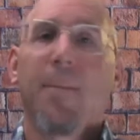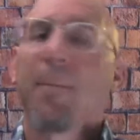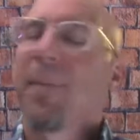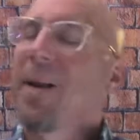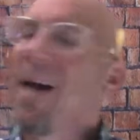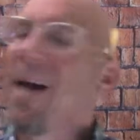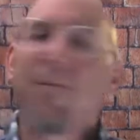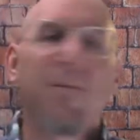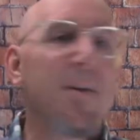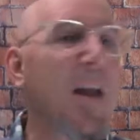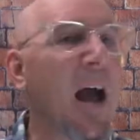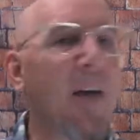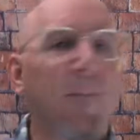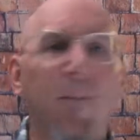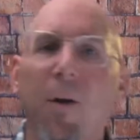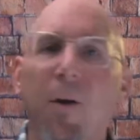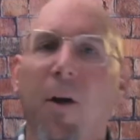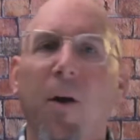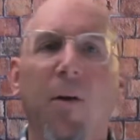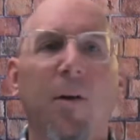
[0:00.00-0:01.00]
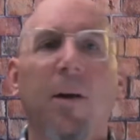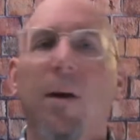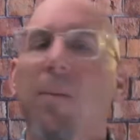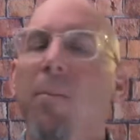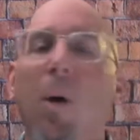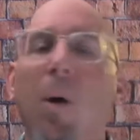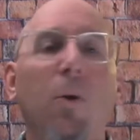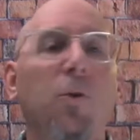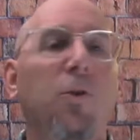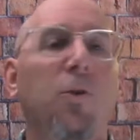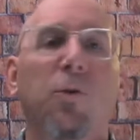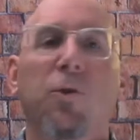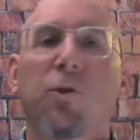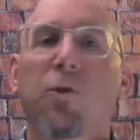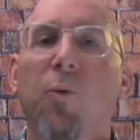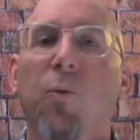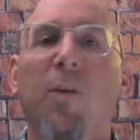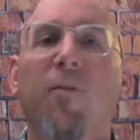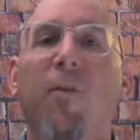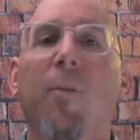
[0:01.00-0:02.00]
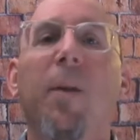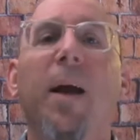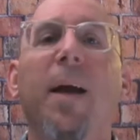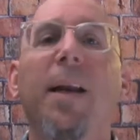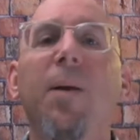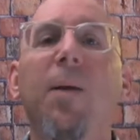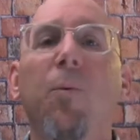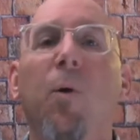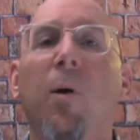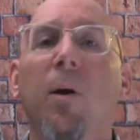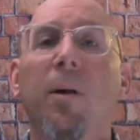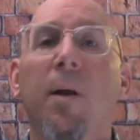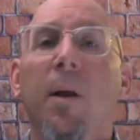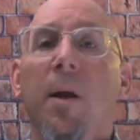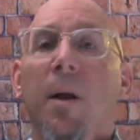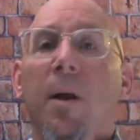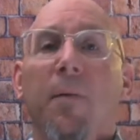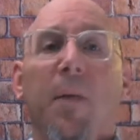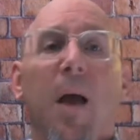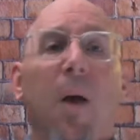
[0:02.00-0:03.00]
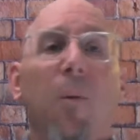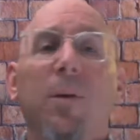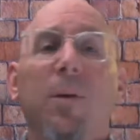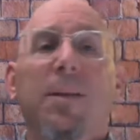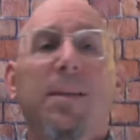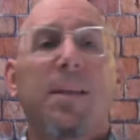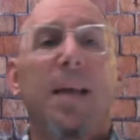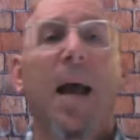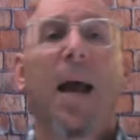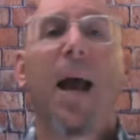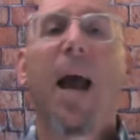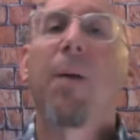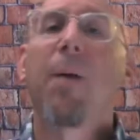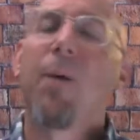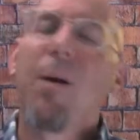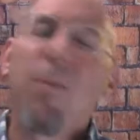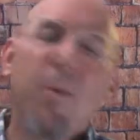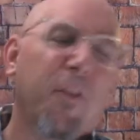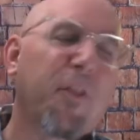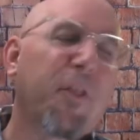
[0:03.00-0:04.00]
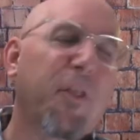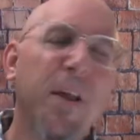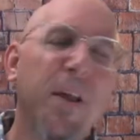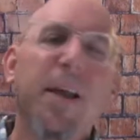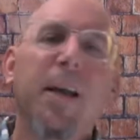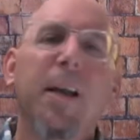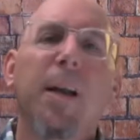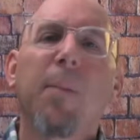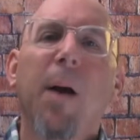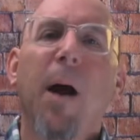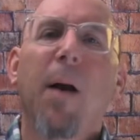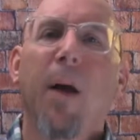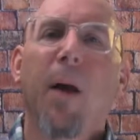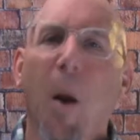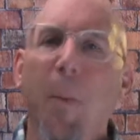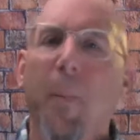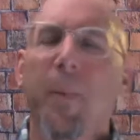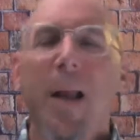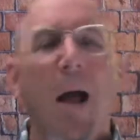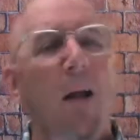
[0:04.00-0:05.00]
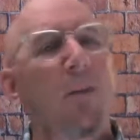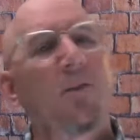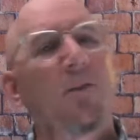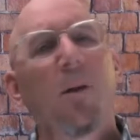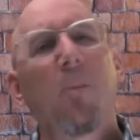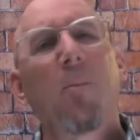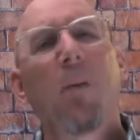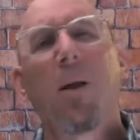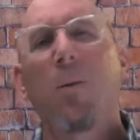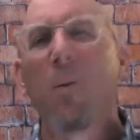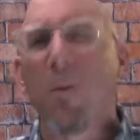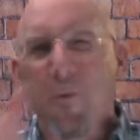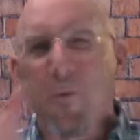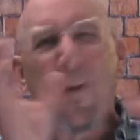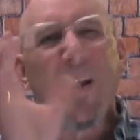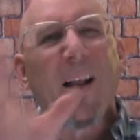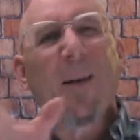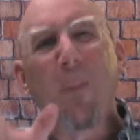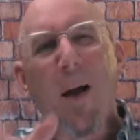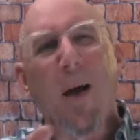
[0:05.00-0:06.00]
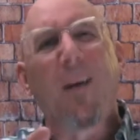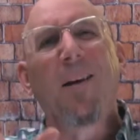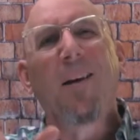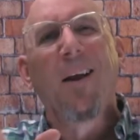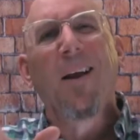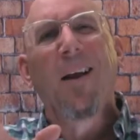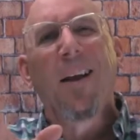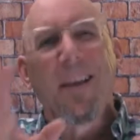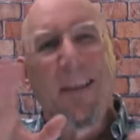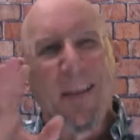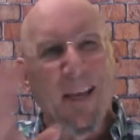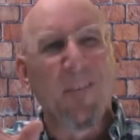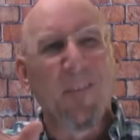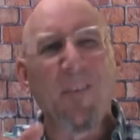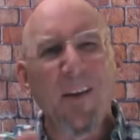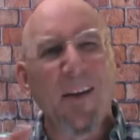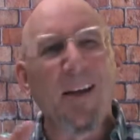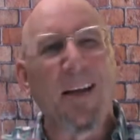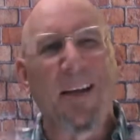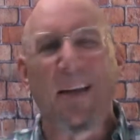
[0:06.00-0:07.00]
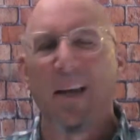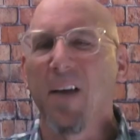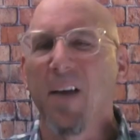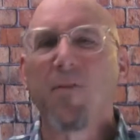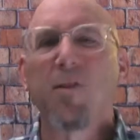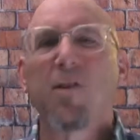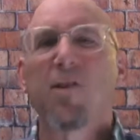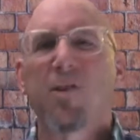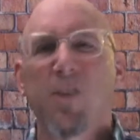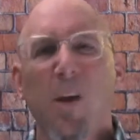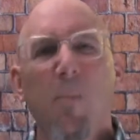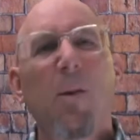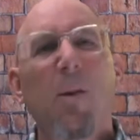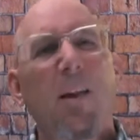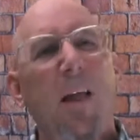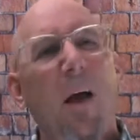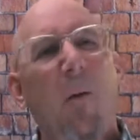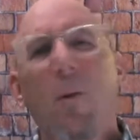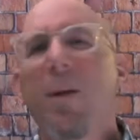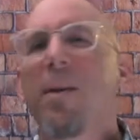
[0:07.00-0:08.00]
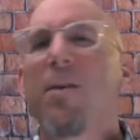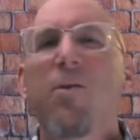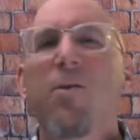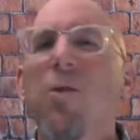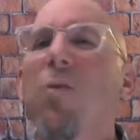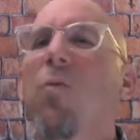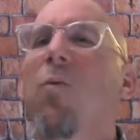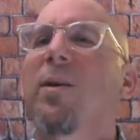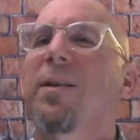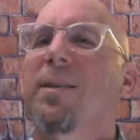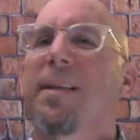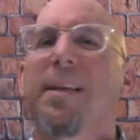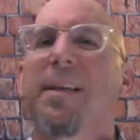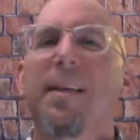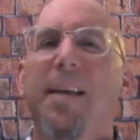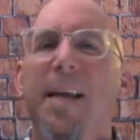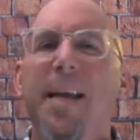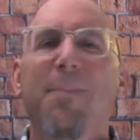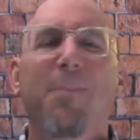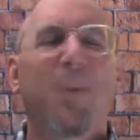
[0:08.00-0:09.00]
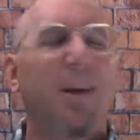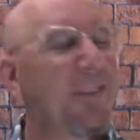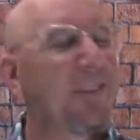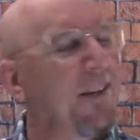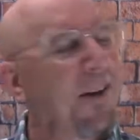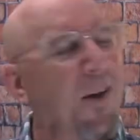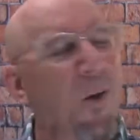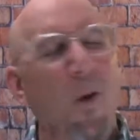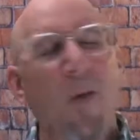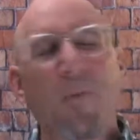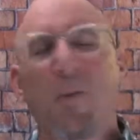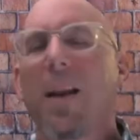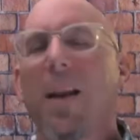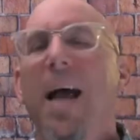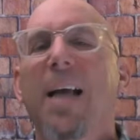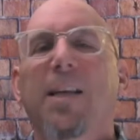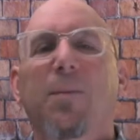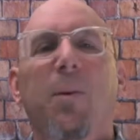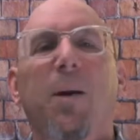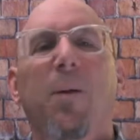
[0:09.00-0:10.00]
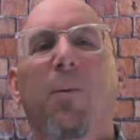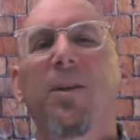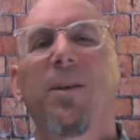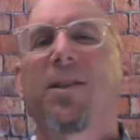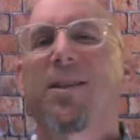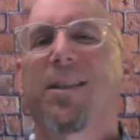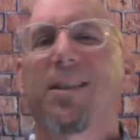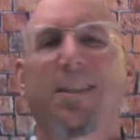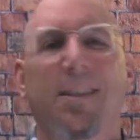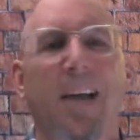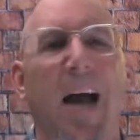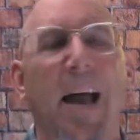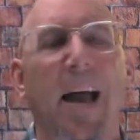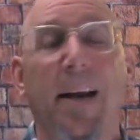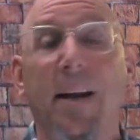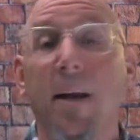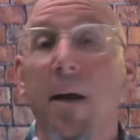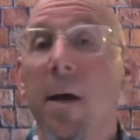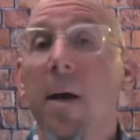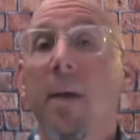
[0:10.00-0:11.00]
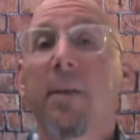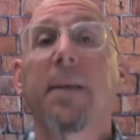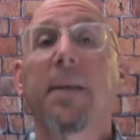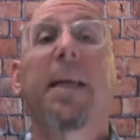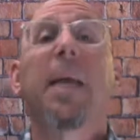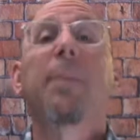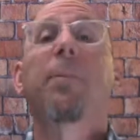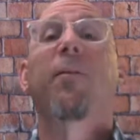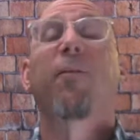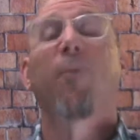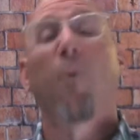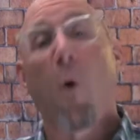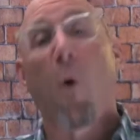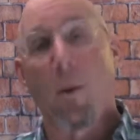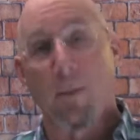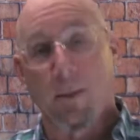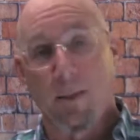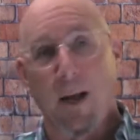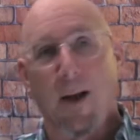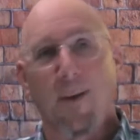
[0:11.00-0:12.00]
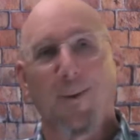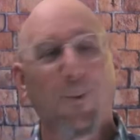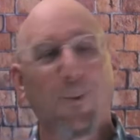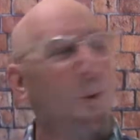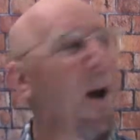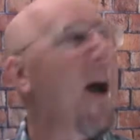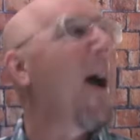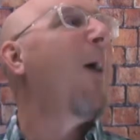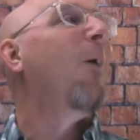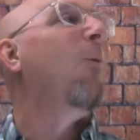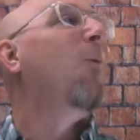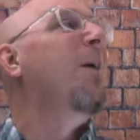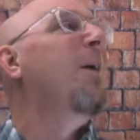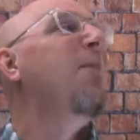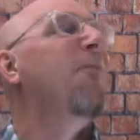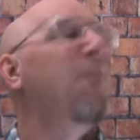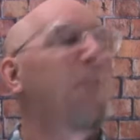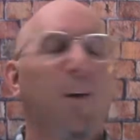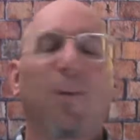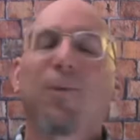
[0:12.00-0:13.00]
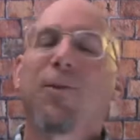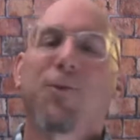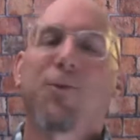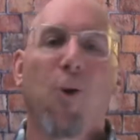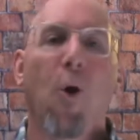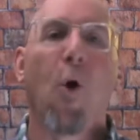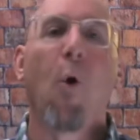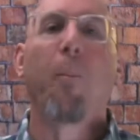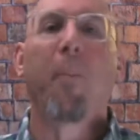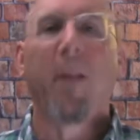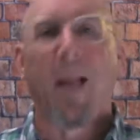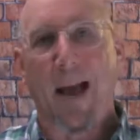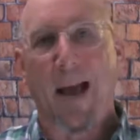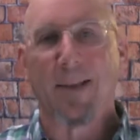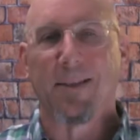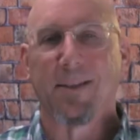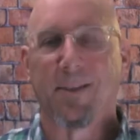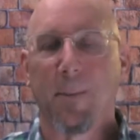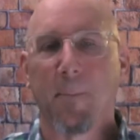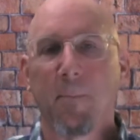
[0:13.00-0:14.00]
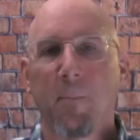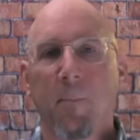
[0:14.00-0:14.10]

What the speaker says: But I've never heard an emotional story from anyone that would say, hey, we were thinking about helping out somebody. We were thinking about giving a gift to somebody that we knew was in need. But you know what? The last minute, we just decided to keep it for ourselves. Wow, we feel so blessed.